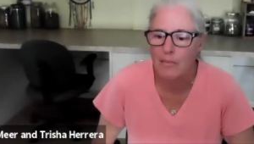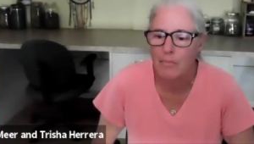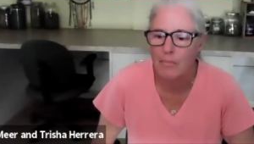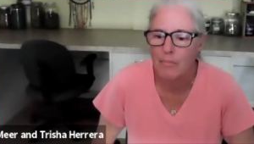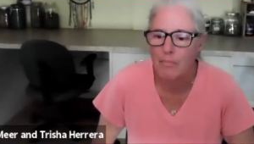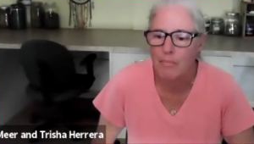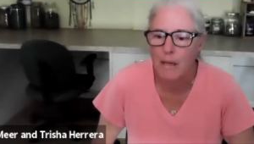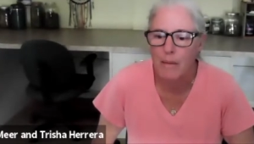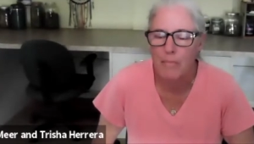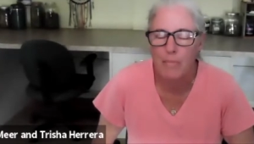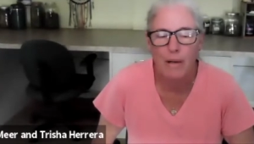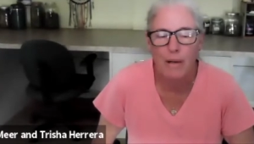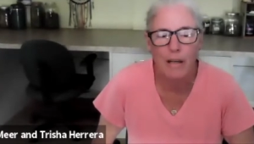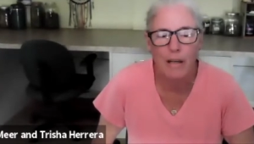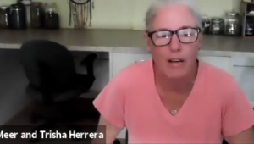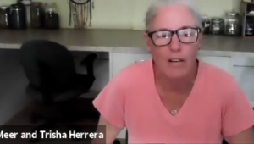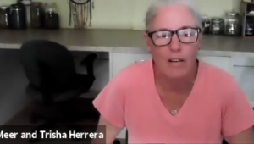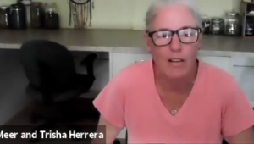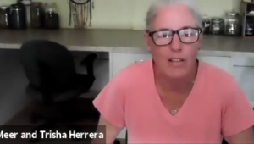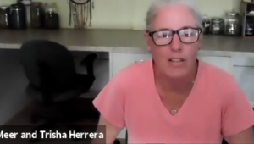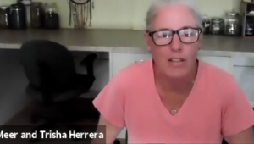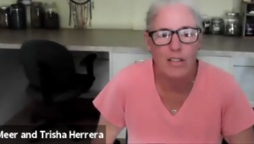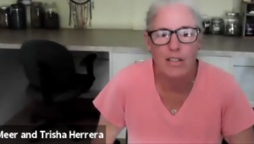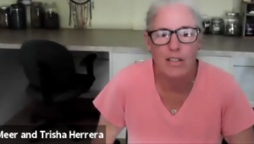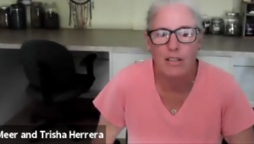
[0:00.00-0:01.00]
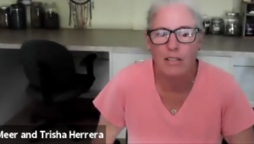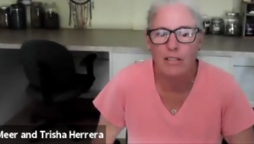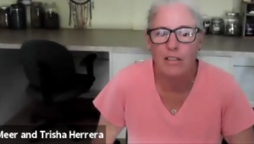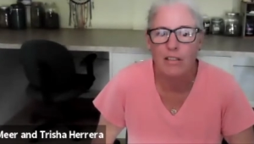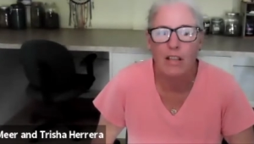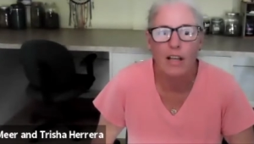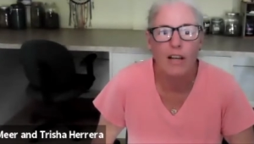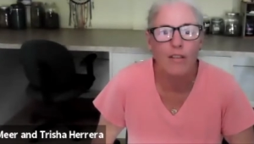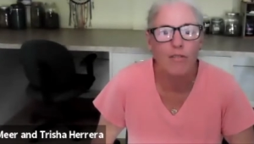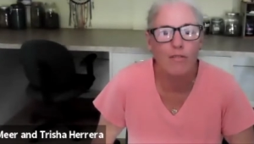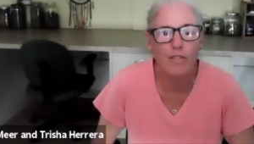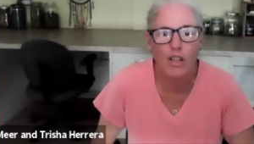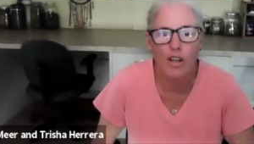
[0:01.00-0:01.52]
My parents
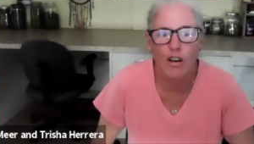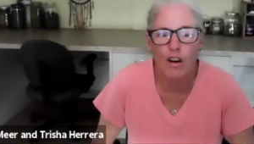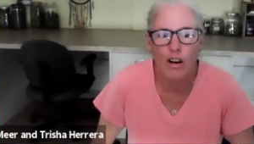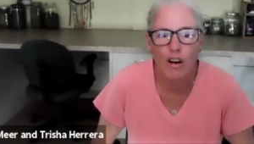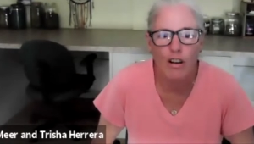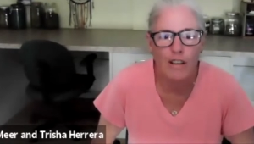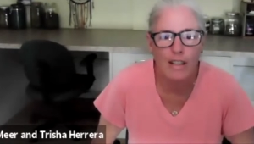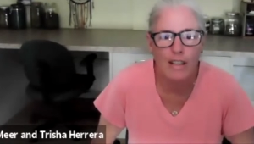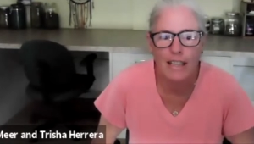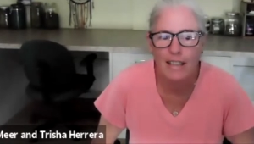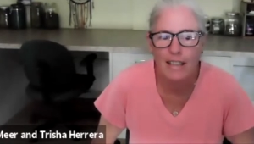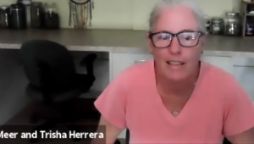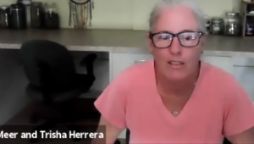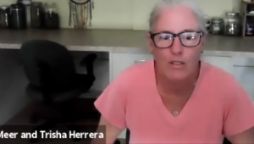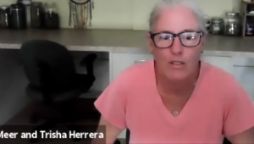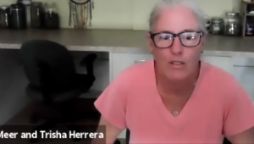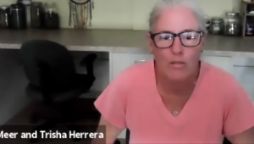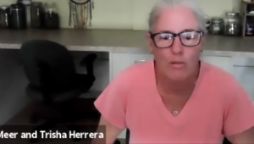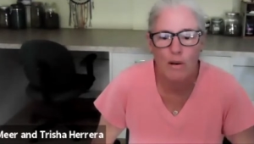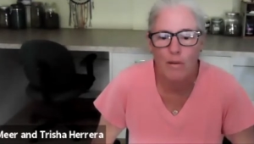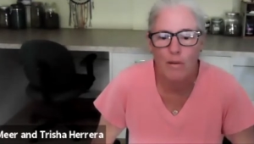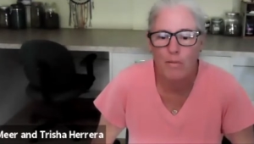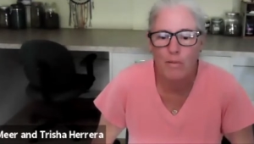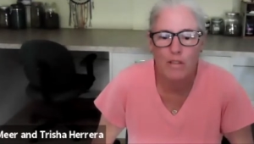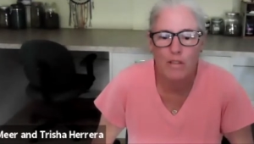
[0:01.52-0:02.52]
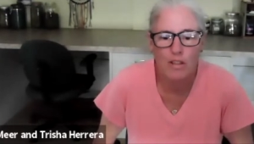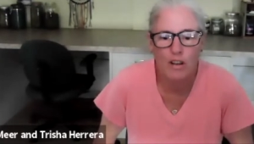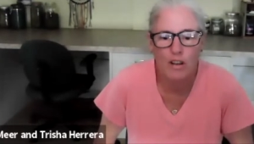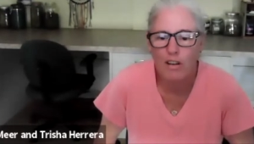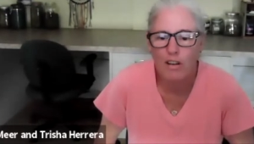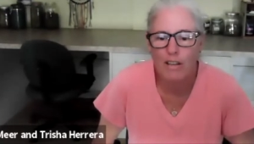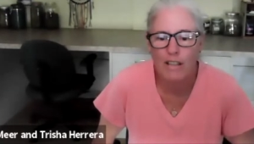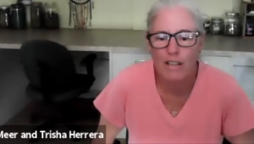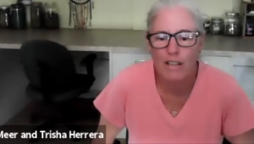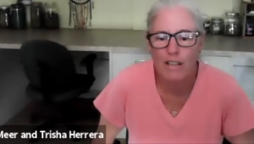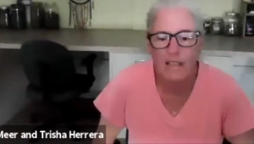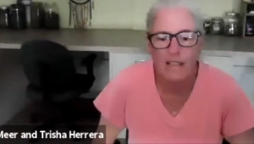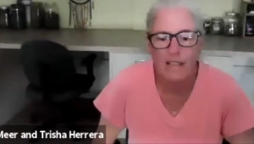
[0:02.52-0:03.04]
loved gardening, so I was
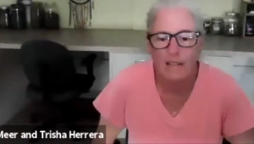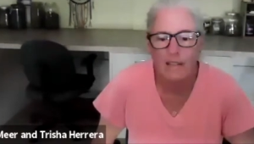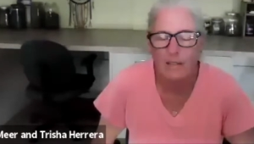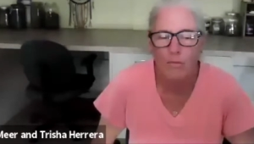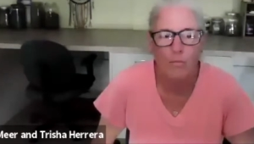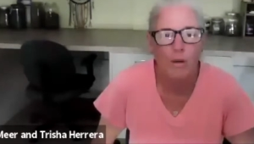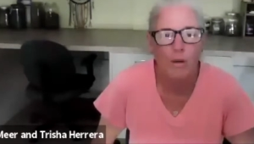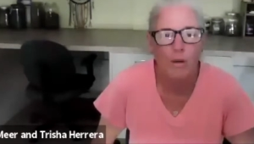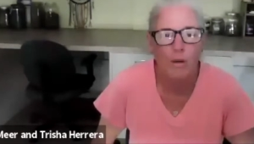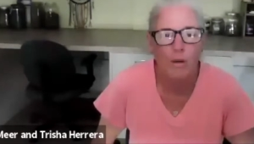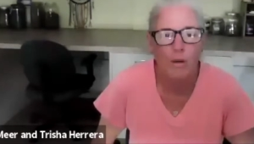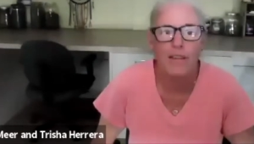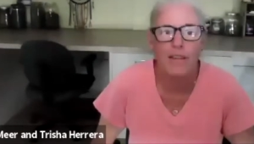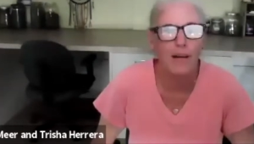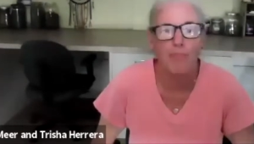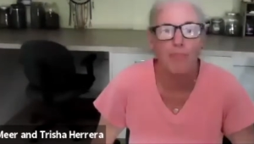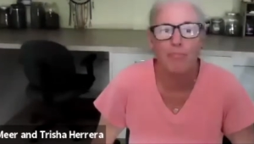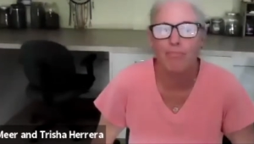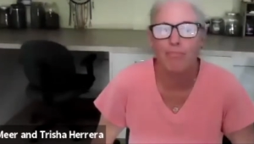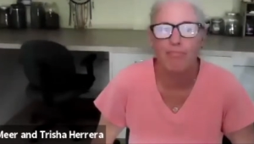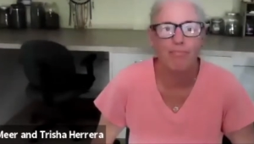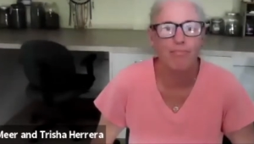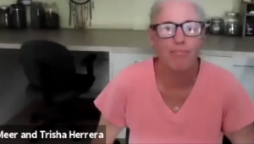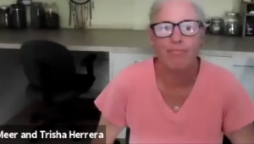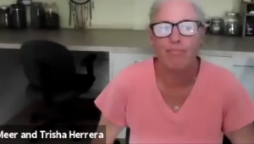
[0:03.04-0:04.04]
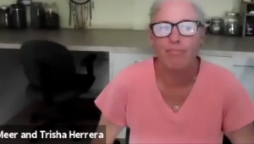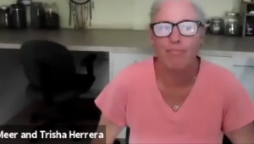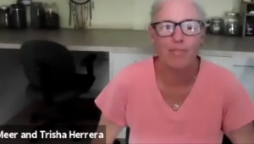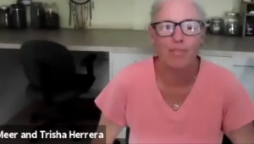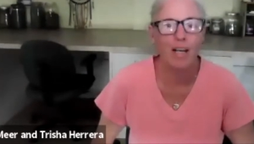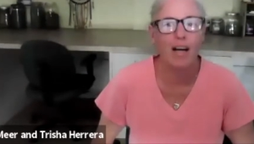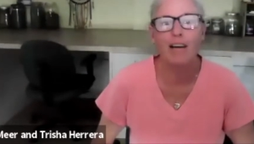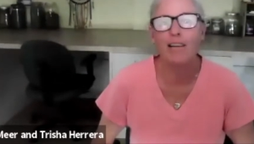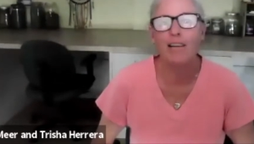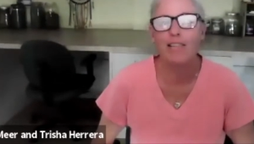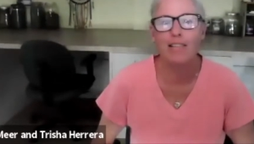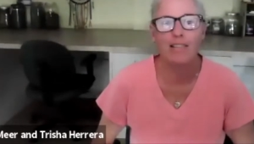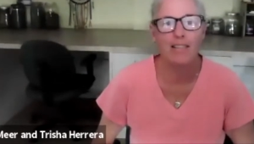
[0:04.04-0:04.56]
gardening with them
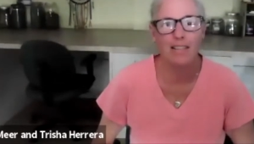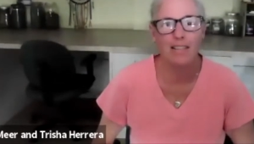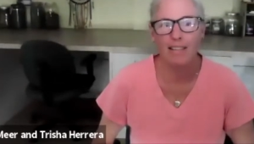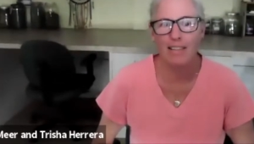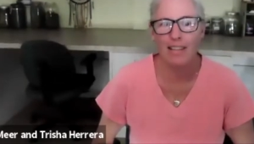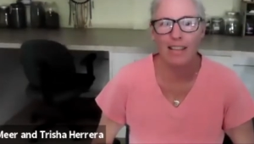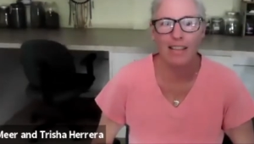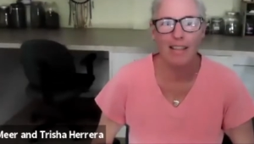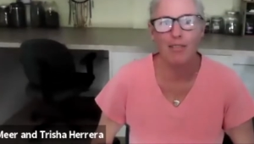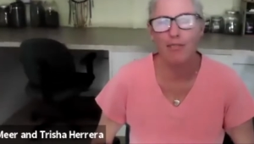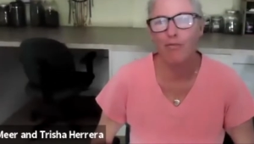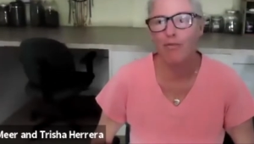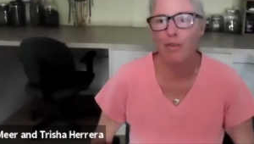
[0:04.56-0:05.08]
constantly